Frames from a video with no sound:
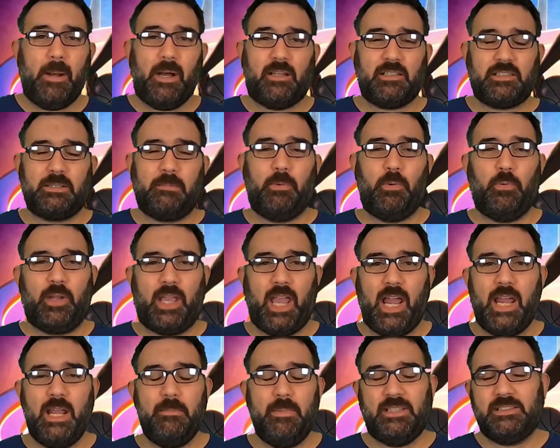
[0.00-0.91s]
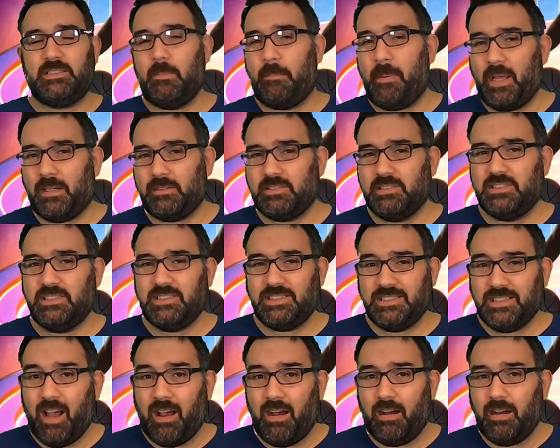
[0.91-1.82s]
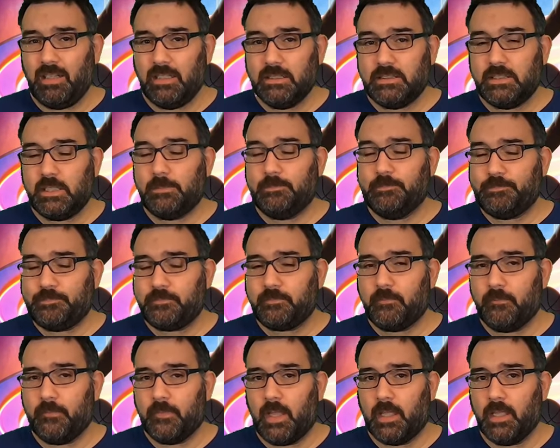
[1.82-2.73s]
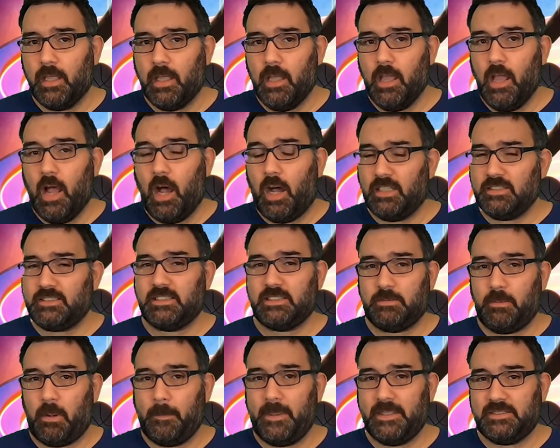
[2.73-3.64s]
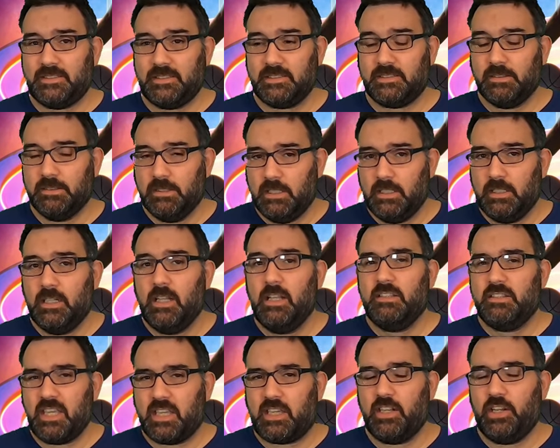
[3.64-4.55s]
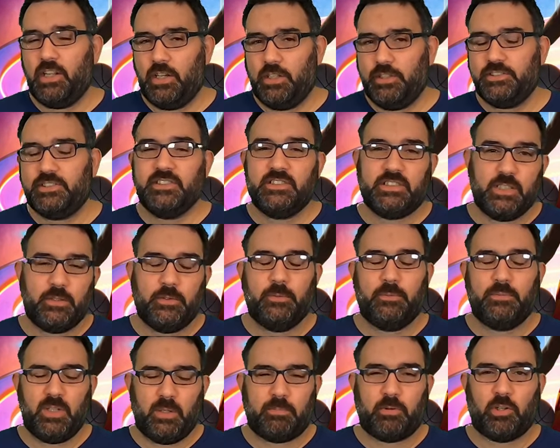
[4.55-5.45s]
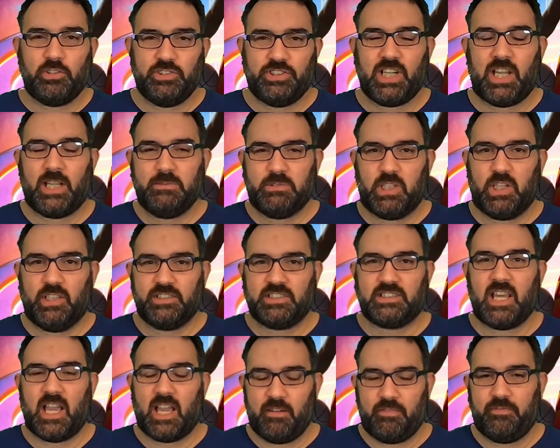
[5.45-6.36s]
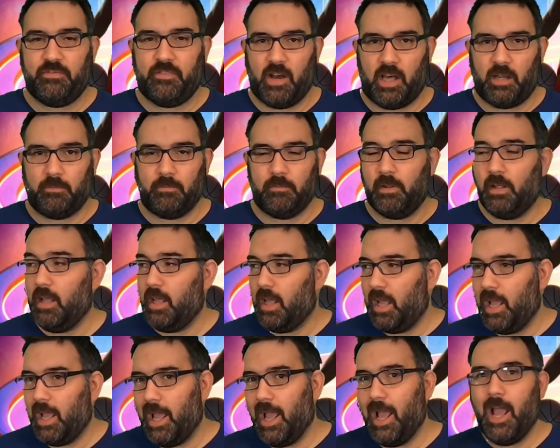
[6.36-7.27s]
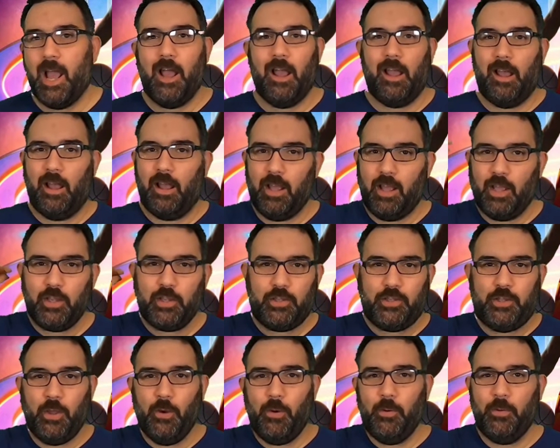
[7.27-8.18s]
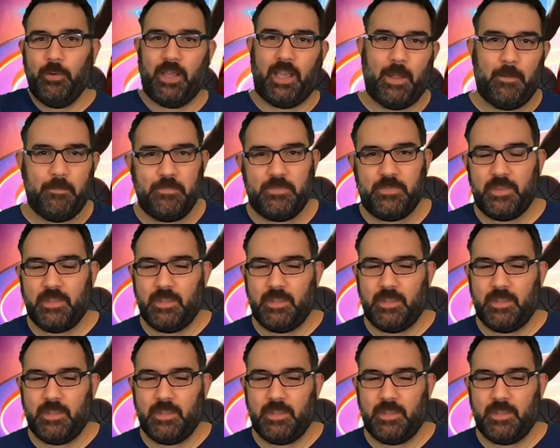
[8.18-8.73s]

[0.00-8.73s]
basketball game is about to start, I said to my missus, they're going to lose until LeBron James learns to have fun. Cured it.